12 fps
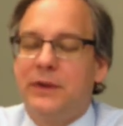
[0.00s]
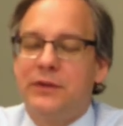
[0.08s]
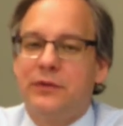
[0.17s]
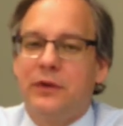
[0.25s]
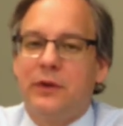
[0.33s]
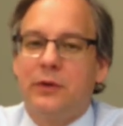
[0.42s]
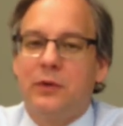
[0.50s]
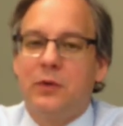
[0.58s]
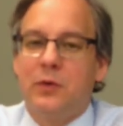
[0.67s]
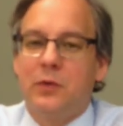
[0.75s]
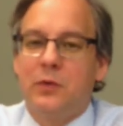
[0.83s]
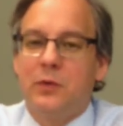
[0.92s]

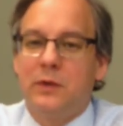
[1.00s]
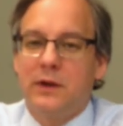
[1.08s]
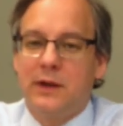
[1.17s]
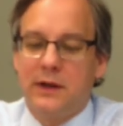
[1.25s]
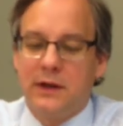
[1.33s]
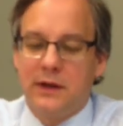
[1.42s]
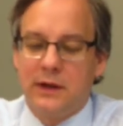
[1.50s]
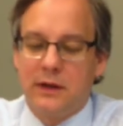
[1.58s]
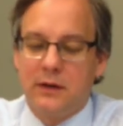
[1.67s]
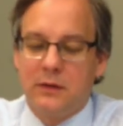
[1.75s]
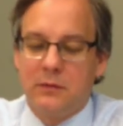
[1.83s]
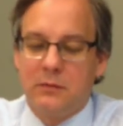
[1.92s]
So
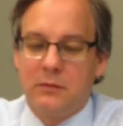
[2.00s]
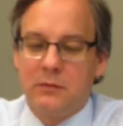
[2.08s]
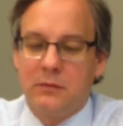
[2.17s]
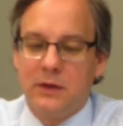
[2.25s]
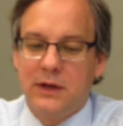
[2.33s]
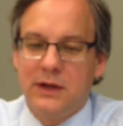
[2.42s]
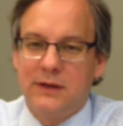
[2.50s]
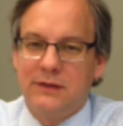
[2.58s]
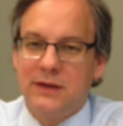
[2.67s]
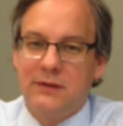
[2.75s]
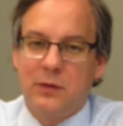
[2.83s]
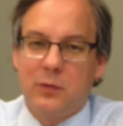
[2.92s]
you have
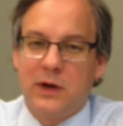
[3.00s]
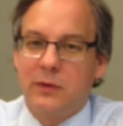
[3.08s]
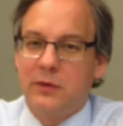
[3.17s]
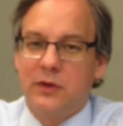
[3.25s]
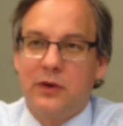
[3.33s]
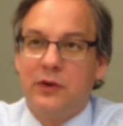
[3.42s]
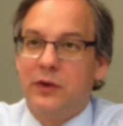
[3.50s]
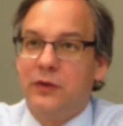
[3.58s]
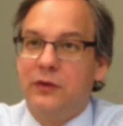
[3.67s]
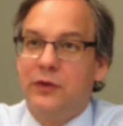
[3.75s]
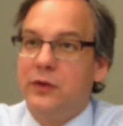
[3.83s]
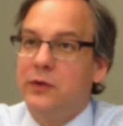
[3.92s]
to have the wherewithal to
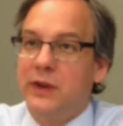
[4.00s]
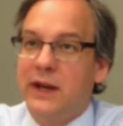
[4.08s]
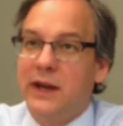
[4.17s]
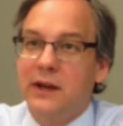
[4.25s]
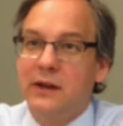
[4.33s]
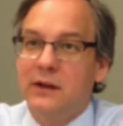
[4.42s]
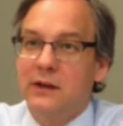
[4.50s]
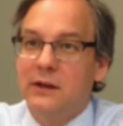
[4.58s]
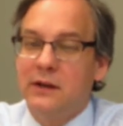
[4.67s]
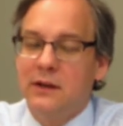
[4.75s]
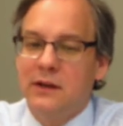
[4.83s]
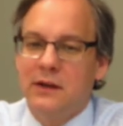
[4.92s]
do that.
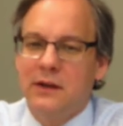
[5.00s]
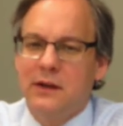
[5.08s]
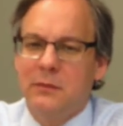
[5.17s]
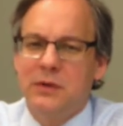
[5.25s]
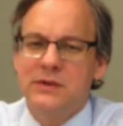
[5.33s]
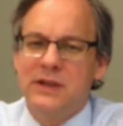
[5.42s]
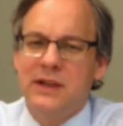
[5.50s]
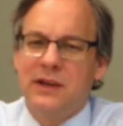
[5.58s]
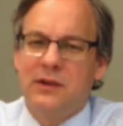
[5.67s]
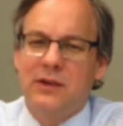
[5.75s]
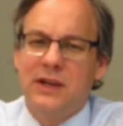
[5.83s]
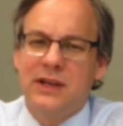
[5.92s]
Most of the
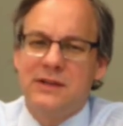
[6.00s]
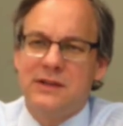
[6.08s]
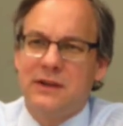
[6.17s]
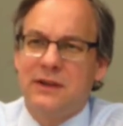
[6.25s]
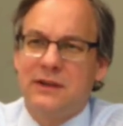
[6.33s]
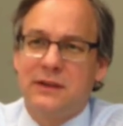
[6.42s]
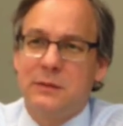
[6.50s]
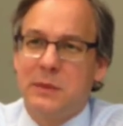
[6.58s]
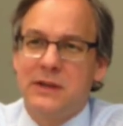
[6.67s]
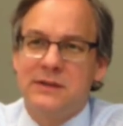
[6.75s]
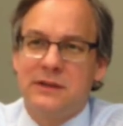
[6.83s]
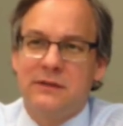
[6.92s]
ingredients are
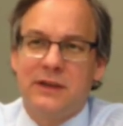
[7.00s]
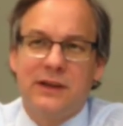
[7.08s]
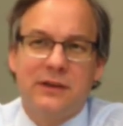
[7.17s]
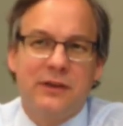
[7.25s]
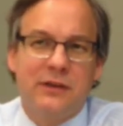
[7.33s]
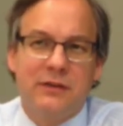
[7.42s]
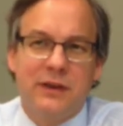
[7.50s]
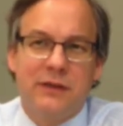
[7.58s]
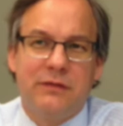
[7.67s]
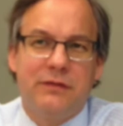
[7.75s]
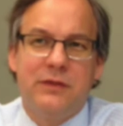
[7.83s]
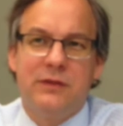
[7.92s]
expensive. I don't know if the
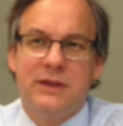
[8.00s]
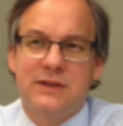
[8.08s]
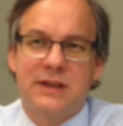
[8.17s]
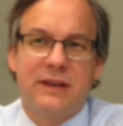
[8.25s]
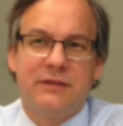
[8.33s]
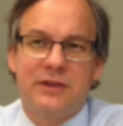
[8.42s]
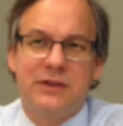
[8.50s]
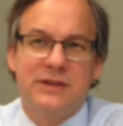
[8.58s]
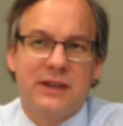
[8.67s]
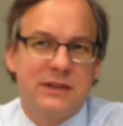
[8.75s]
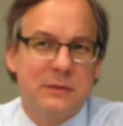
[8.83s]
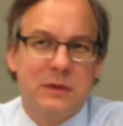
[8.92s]
food itself turns
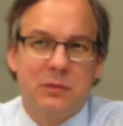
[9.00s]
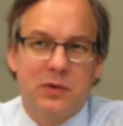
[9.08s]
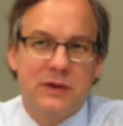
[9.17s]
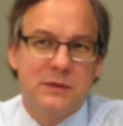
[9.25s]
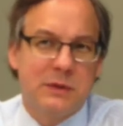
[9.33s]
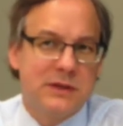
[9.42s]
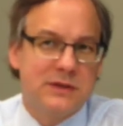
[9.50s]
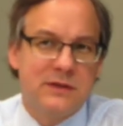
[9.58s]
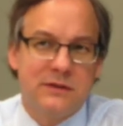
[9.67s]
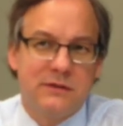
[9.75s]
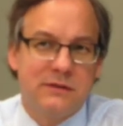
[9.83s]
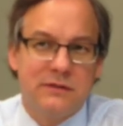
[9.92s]
out to be more
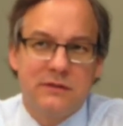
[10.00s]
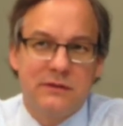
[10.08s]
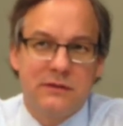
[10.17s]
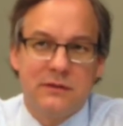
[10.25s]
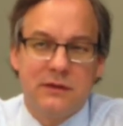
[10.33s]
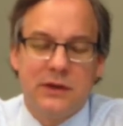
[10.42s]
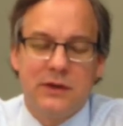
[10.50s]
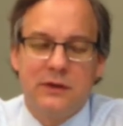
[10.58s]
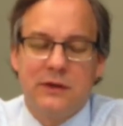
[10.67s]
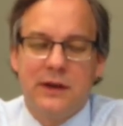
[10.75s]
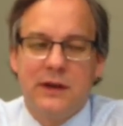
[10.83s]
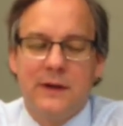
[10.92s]
expensive when you
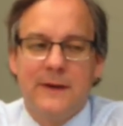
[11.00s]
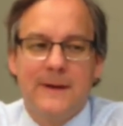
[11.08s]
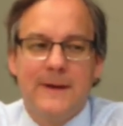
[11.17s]
do that.